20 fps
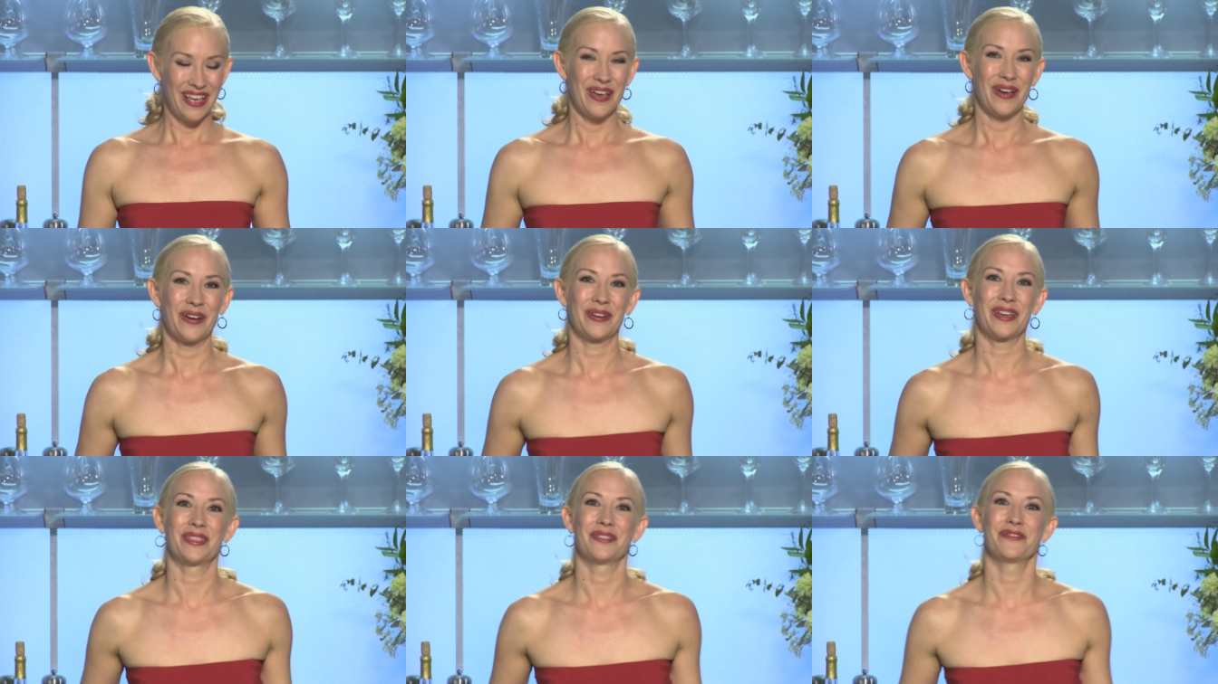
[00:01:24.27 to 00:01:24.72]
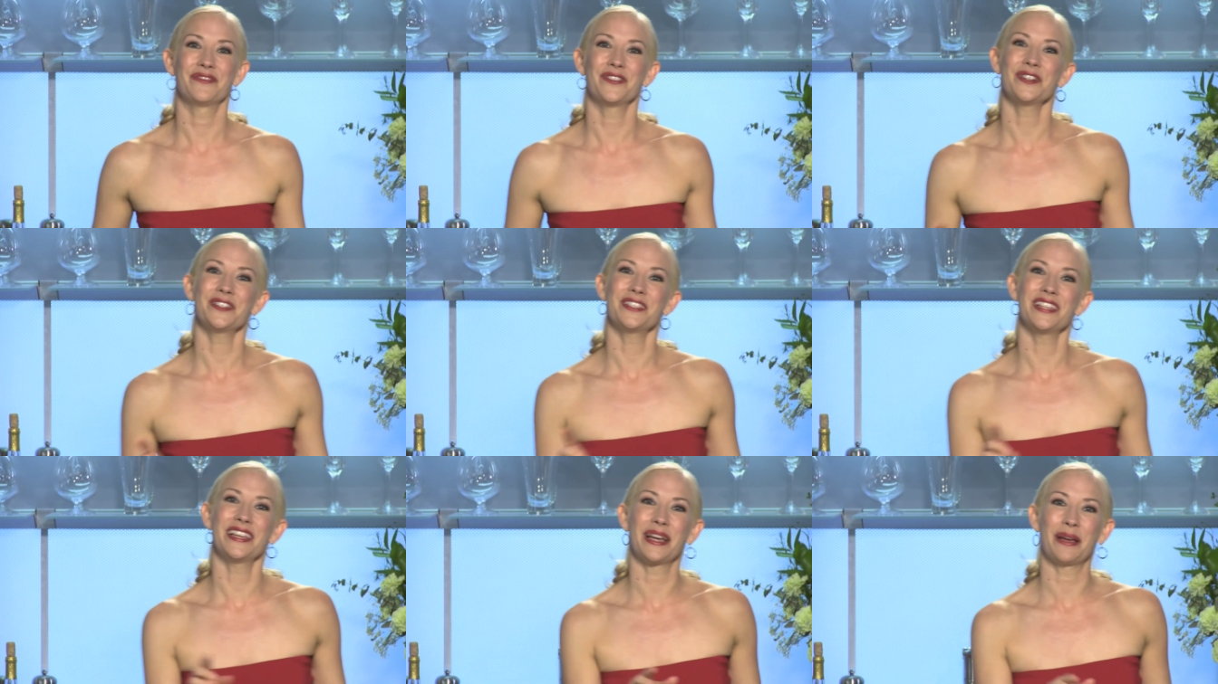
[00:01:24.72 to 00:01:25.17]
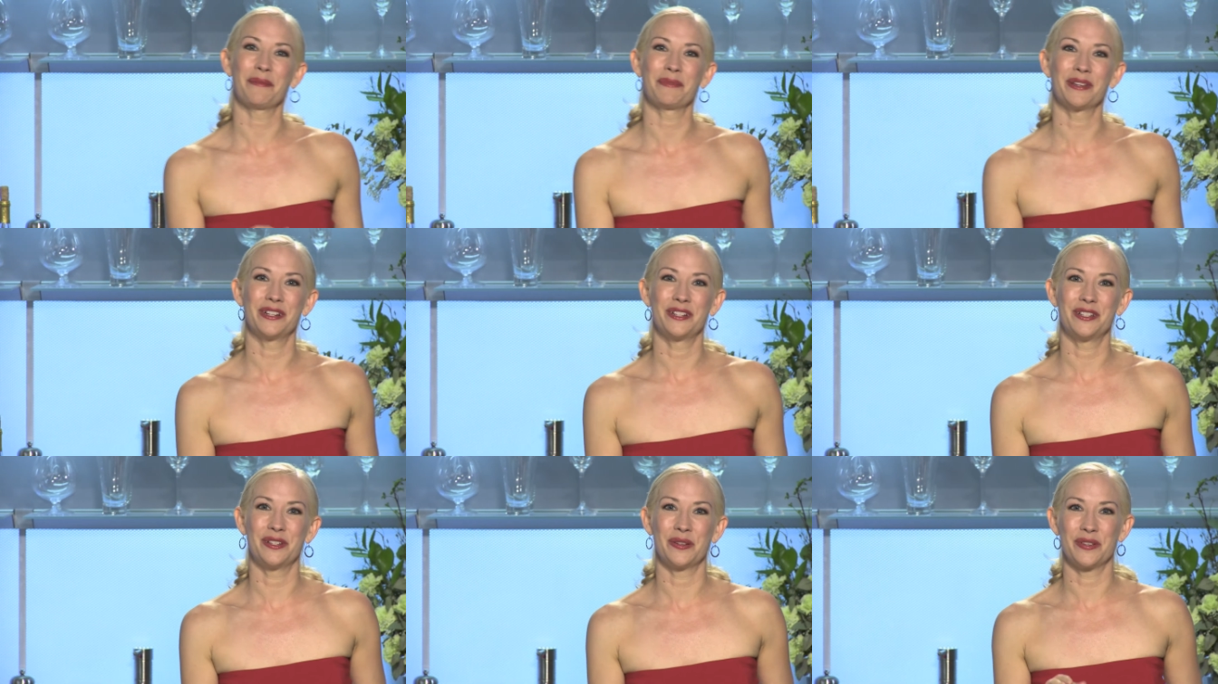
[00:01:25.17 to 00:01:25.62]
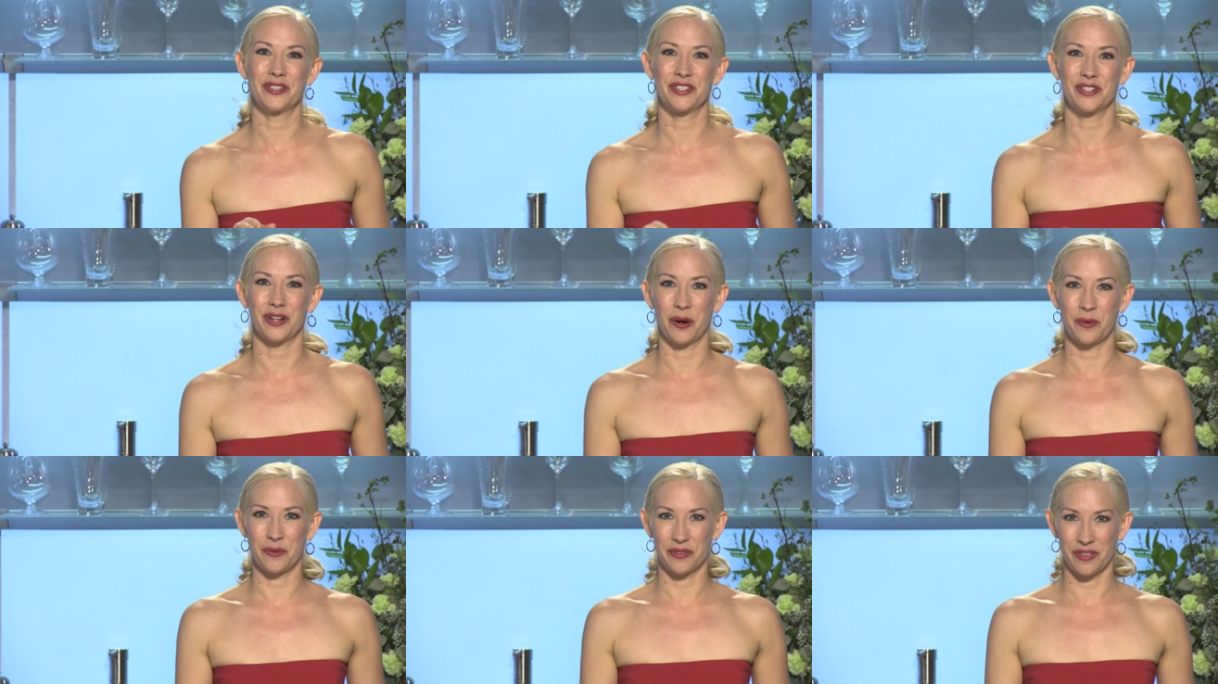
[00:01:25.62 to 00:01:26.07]
Okay, the first thing I'm gonna do is
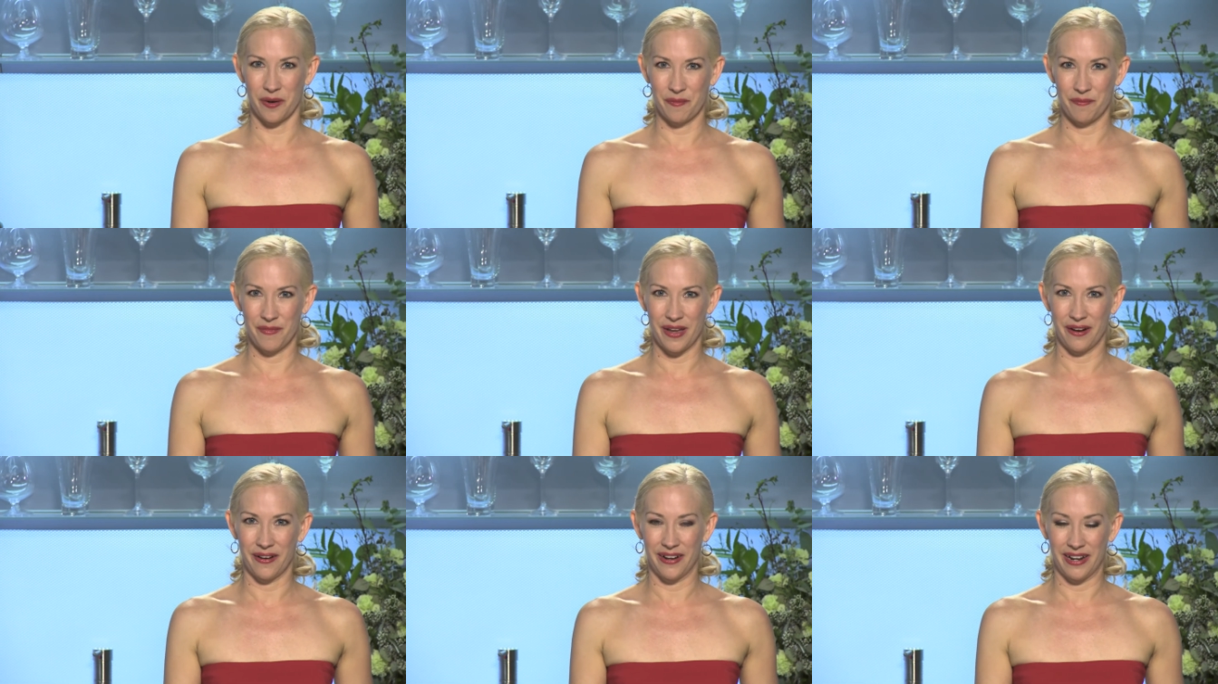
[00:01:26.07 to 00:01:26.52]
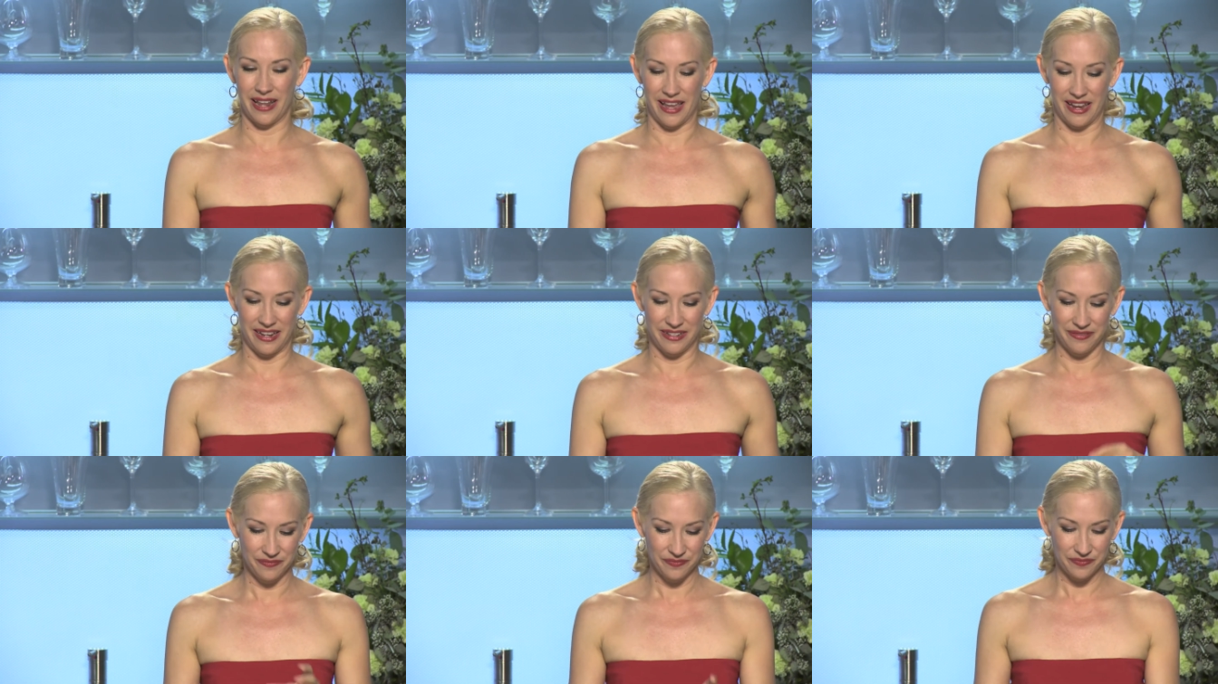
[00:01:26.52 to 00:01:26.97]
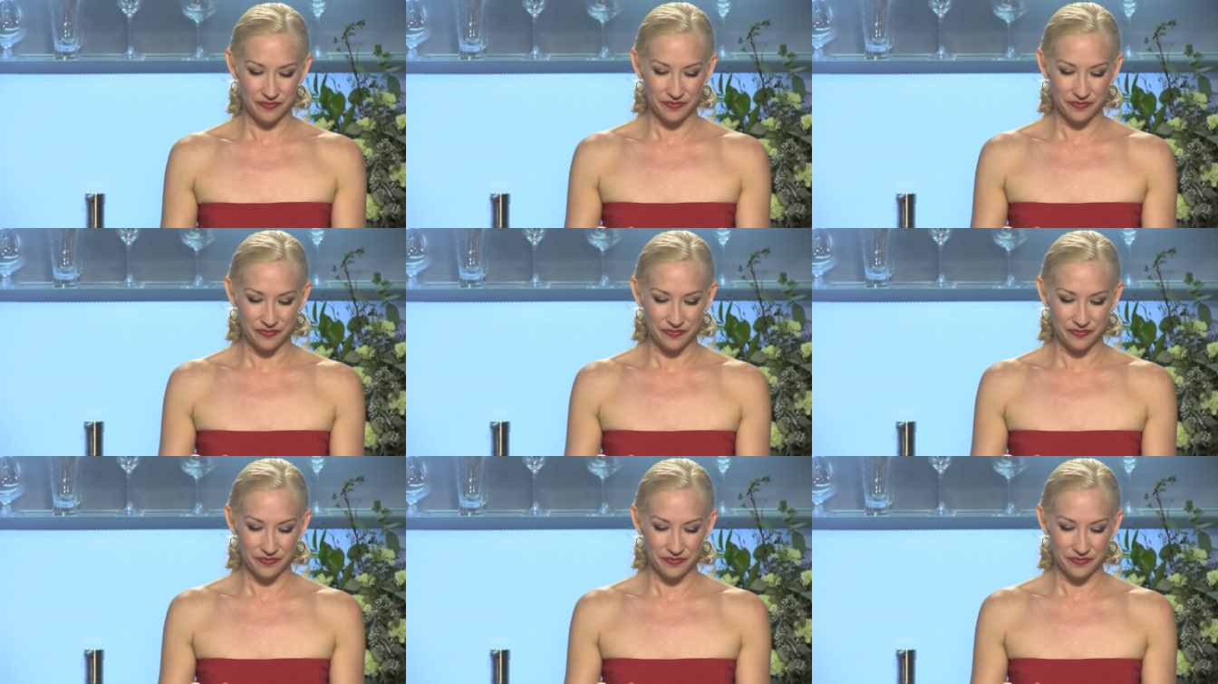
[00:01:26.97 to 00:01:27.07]
start with our marinade.